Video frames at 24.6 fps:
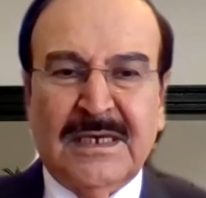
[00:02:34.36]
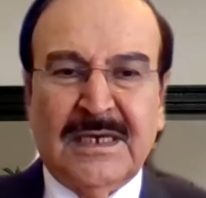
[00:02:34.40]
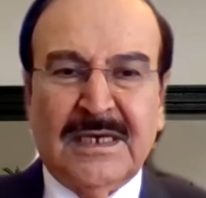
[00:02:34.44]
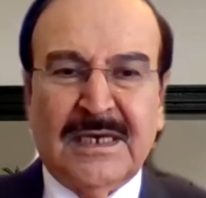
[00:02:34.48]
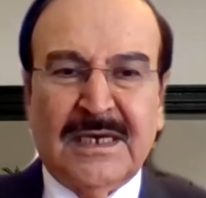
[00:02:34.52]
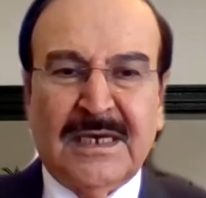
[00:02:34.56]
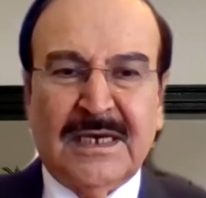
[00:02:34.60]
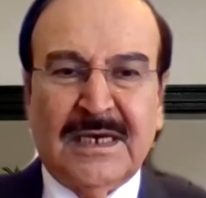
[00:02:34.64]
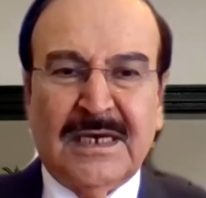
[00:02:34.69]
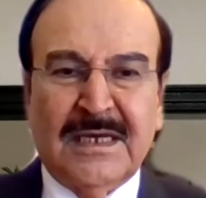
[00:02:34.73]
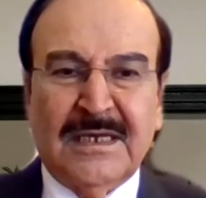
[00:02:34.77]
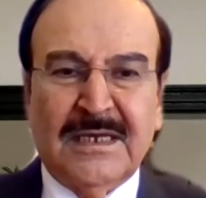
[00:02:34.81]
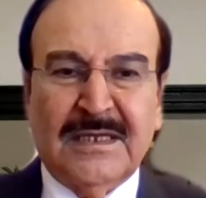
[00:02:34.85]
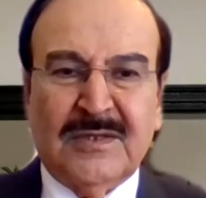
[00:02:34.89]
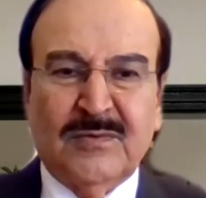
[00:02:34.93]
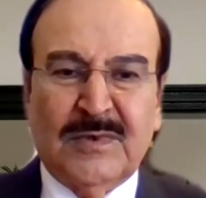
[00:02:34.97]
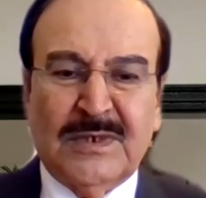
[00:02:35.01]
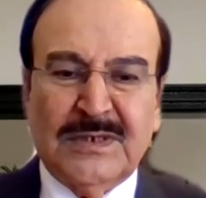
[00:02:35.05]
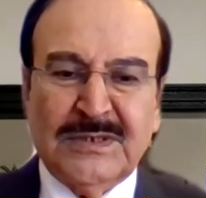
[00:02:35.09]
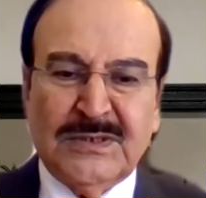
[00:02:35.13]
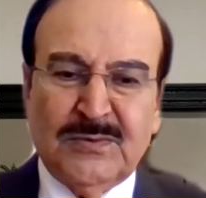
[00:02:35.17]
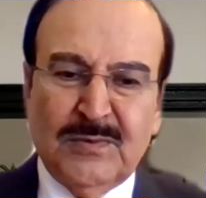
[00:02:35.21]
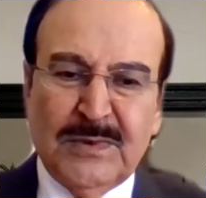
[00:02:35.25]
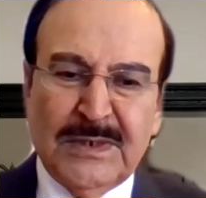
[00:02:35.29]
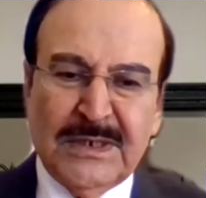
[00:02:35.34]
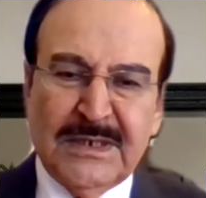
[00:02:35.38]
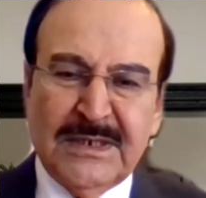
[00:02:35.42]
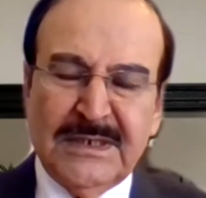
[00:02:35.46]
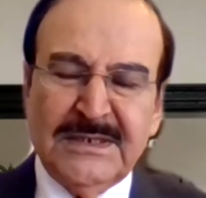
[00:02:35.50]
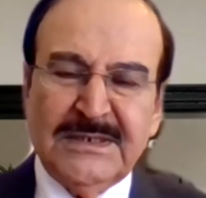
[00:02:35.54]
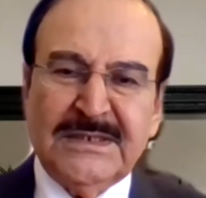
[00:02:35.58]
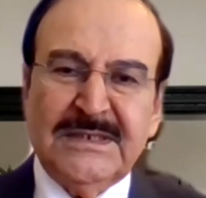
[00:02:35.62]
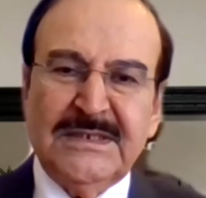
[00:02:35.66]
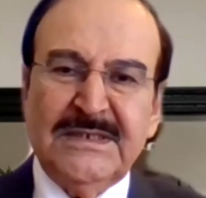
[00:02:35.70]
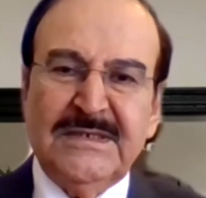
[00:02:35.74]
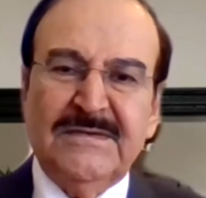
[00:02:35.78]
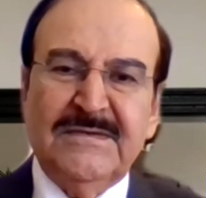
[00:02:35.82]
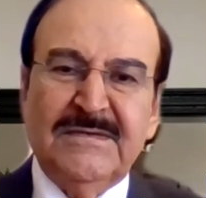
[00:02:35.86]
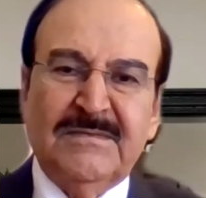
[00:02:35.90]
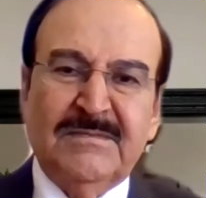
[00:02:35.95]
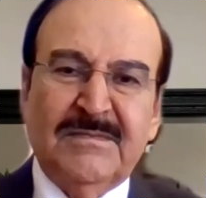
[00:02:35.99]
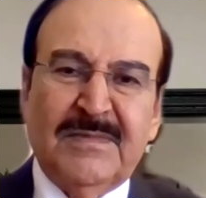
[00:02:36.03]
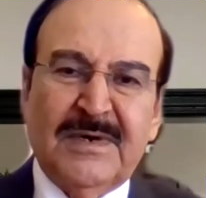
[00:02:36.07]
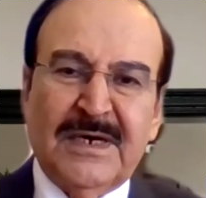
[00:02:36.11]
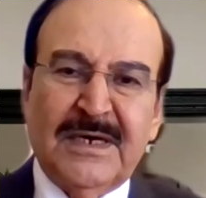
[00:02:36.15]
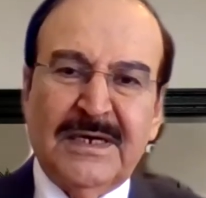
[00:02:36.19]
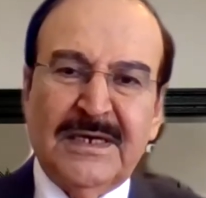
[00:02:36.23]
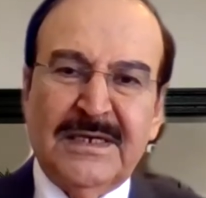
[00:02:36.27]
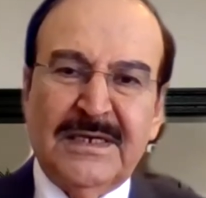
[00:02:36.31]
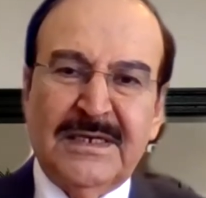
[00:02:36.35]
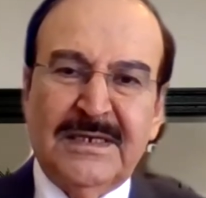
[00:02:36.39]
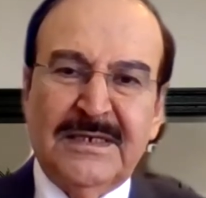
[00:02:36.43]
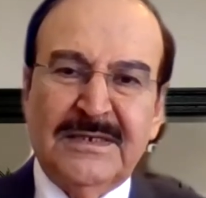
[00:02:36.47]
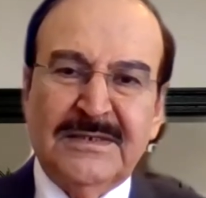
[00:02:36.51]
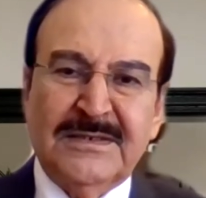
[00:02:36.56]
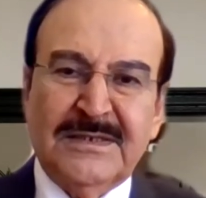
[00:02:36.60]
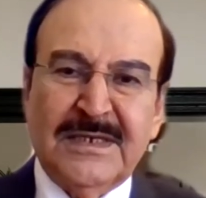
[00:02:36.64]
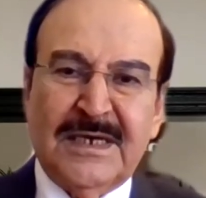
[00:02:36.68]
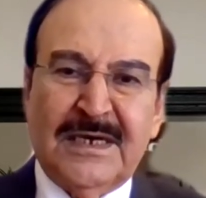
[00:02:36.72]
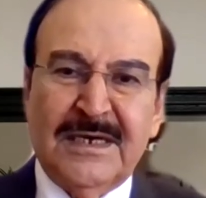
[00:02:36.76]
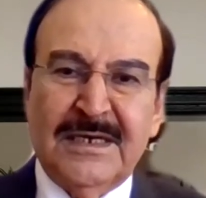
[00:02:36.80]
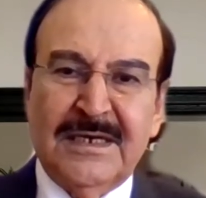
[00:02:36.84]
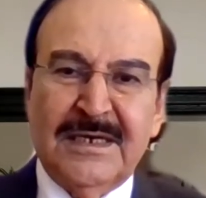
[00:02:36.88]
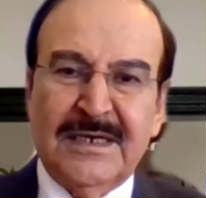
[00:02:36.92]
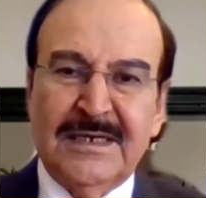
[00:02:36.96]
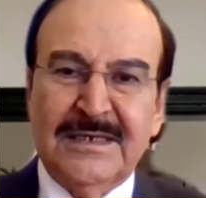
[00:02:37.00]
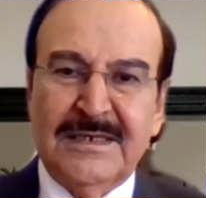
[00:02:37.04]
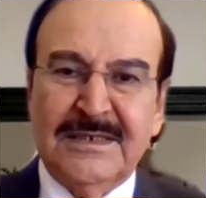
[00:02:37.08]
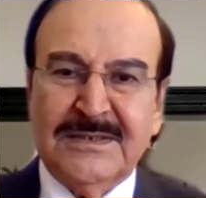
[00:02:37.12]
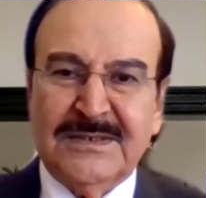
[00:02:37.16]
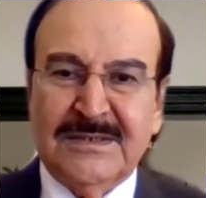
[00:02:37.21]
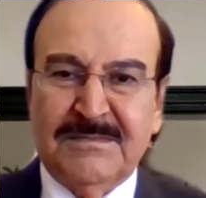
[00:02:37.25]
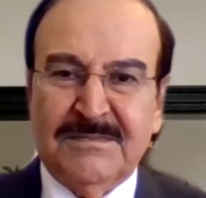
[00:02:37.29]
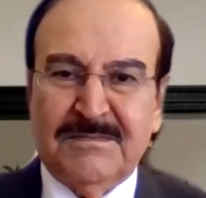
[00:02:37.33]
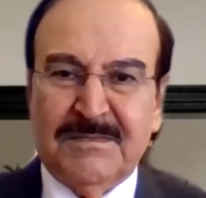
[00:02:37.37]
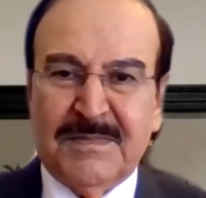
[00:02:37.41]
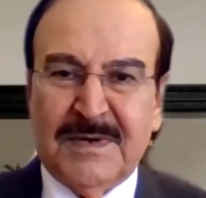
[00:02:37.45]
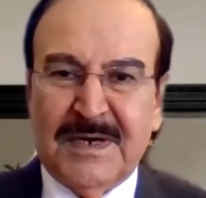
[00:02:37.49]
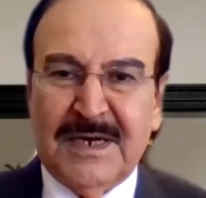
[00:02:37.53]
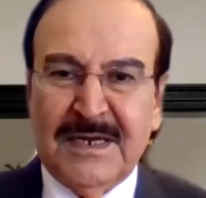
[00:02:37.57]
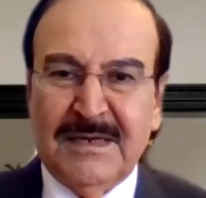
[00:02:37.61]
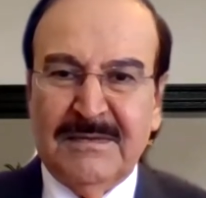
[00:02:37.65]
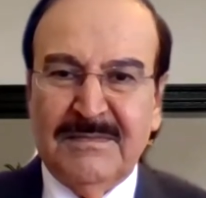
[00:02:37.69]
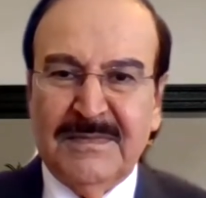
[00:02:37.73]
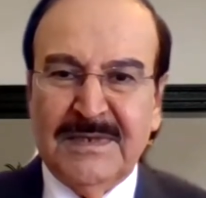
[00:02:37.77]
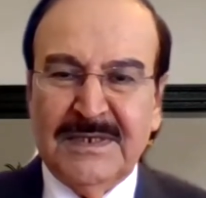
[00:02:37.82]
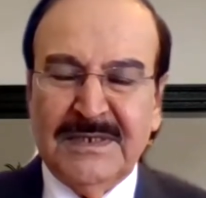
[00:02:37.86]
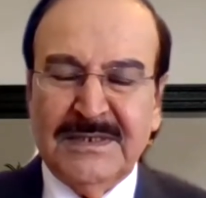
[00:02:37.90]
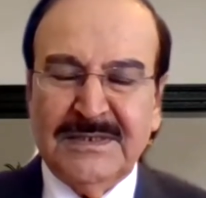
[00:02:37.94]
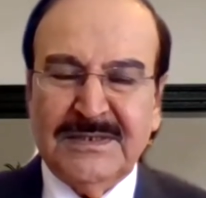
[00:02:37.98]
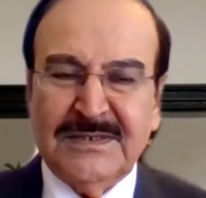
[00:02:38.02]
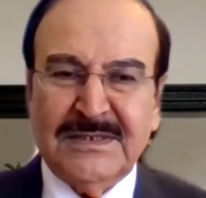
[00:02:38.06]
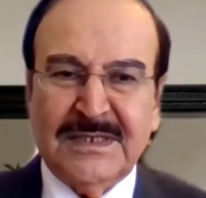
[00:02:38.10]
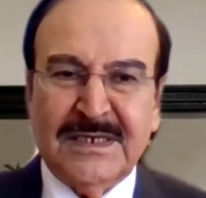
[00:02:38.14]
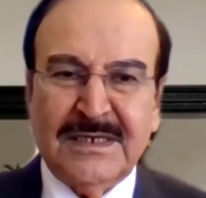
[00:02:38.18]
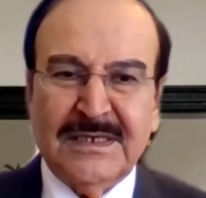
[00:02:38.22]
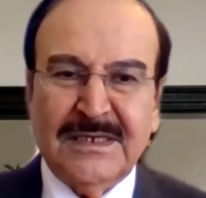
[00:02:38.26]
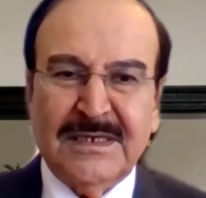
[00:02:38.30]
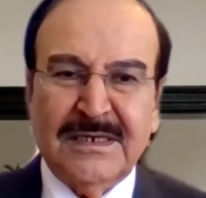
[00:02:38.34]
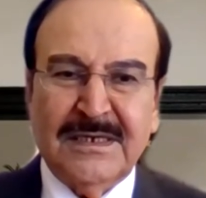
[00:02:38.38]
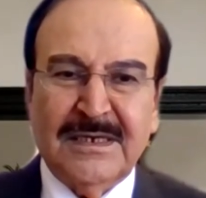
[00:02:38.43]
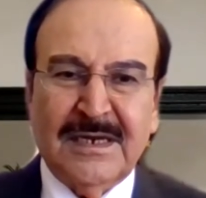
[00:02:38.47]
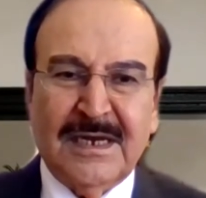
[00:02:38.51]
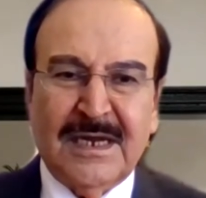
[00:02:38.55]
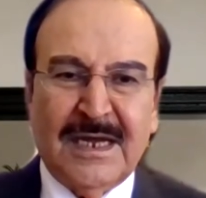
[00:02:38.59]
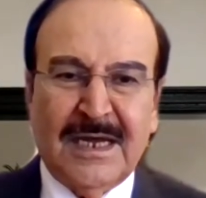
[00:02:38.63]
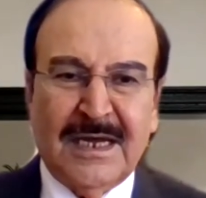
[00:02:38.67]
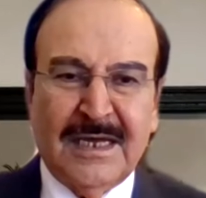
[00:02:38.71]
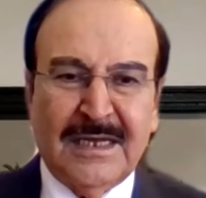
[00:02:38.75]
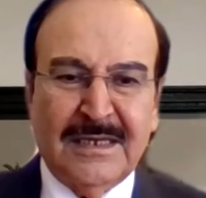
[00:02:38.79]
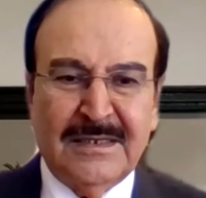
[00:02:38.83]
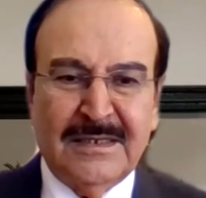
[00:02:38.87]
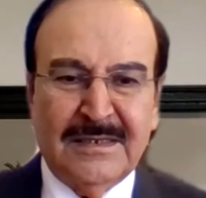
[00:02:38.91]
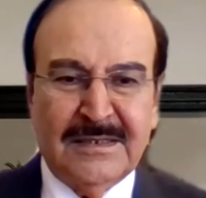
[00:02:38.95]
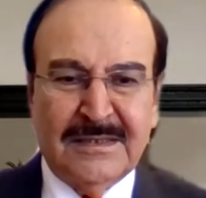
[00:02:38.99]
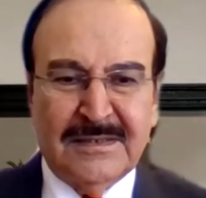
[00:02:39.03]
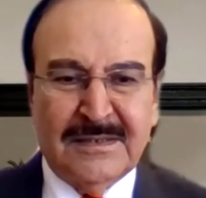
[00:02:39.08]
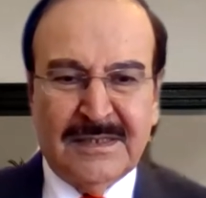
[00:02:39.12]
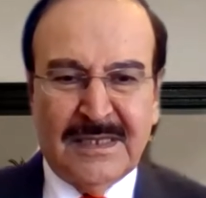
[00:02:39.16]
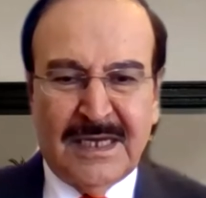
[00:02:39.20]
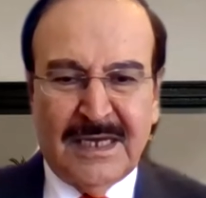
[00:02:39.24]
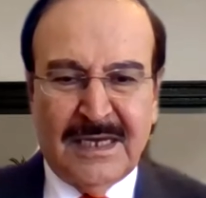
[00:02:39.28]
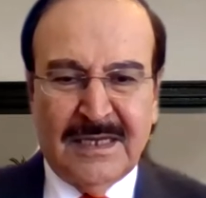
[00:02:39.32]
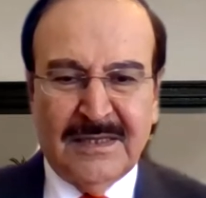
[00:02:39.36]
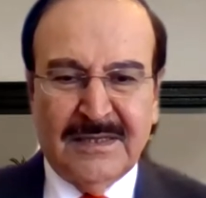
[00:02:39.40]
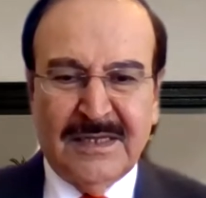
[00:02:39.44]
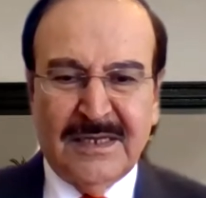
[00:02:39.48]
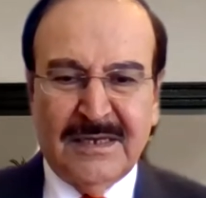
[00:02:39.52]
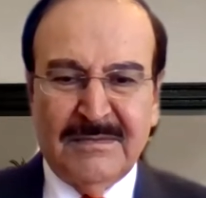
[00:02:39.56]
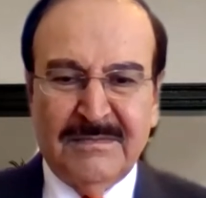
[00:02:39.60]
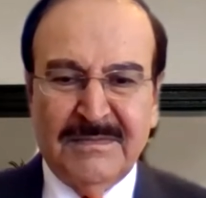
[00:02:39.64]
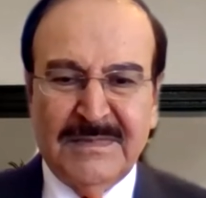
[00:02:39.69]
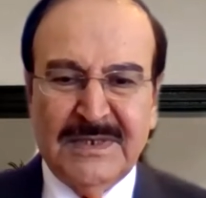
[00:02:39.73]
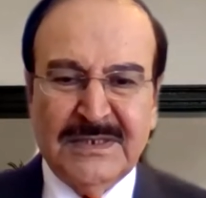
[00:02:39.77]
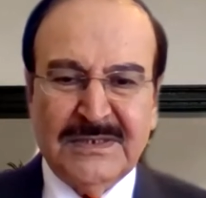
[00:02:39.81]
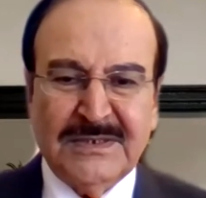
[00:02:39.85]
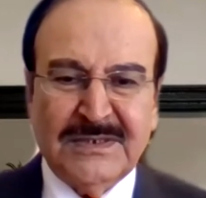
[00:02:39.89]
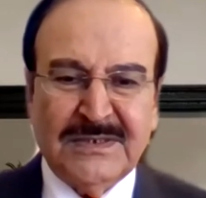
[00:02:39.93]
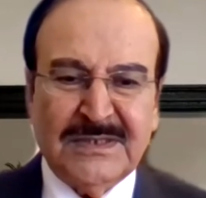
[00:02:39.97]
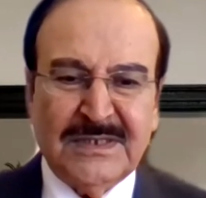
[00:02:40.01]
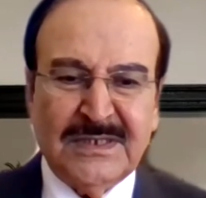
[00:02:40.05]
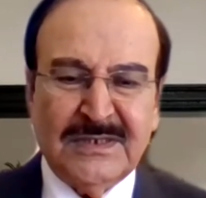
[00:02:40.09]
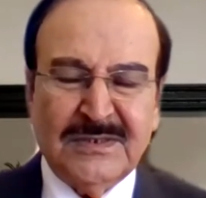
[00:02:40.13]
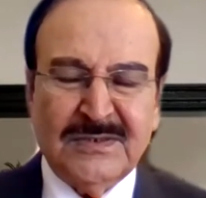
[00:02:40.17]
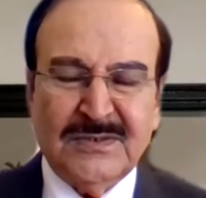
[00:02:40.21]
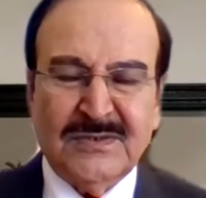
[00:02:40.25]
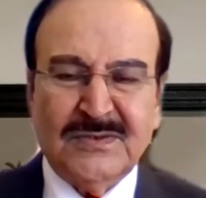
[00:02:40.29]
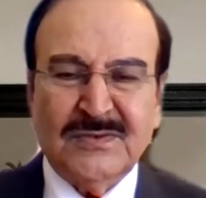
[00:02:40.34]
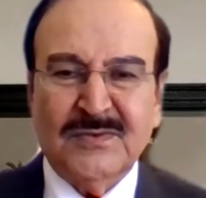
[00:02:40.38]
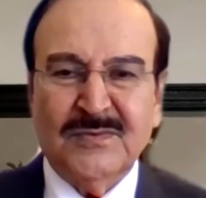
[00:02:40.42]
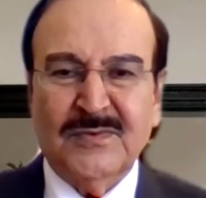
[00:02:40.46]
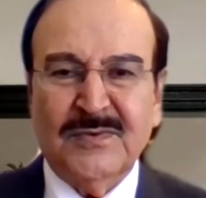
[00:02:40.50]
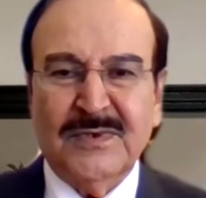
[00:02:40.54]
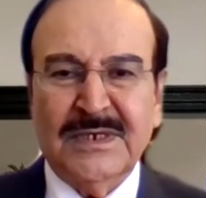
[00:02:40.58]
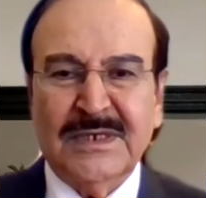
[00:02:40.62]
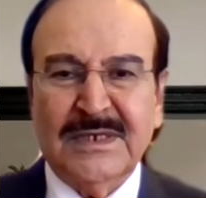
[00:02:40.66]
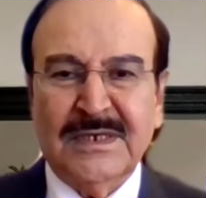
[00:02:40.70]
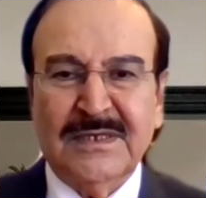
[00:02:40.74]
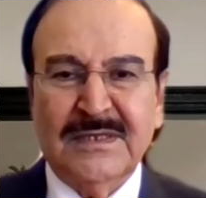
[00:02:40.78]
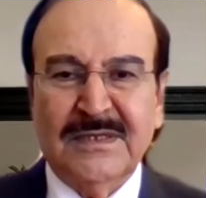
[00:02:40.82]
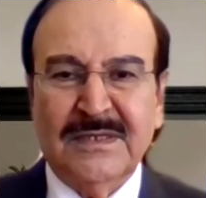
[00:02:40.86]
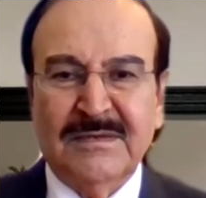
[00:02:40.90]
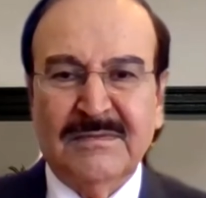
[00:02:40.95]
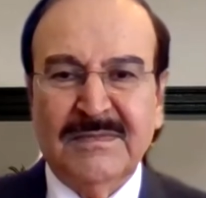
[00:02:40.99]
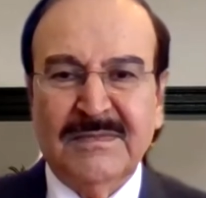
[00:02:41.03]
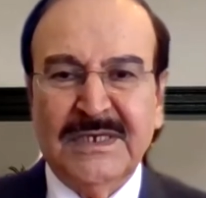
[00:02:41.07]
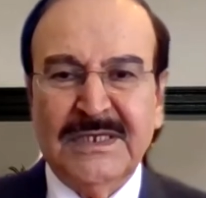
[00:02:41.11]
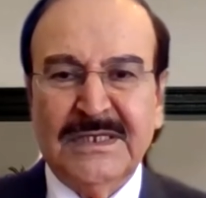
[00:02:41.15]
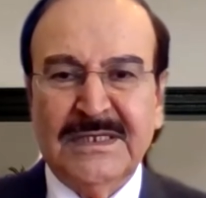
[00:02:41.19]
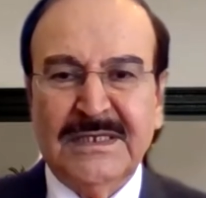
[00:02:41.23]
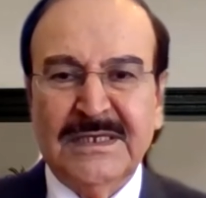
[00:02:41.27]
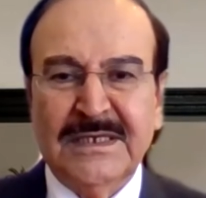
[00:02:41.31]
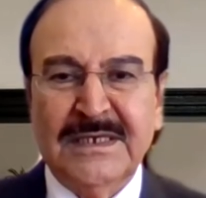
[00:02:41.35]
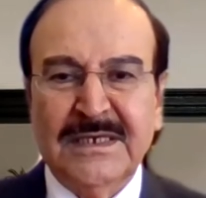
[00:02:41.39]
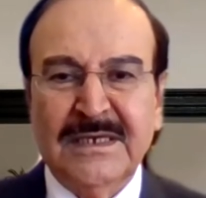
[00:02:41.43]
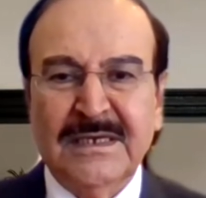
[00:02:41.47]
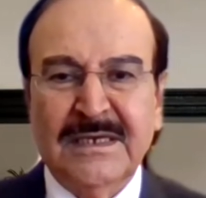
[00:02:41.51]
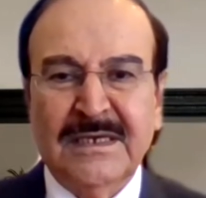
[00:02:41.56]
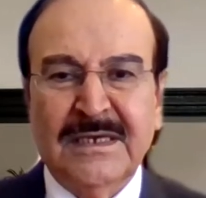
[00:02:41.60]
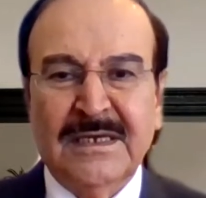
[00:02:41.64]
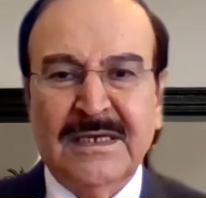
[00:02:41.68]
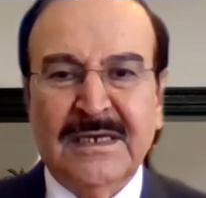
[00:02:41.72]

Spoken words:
And it was well received by His Highness the Prime Minister and the other ministers who were in the meeting.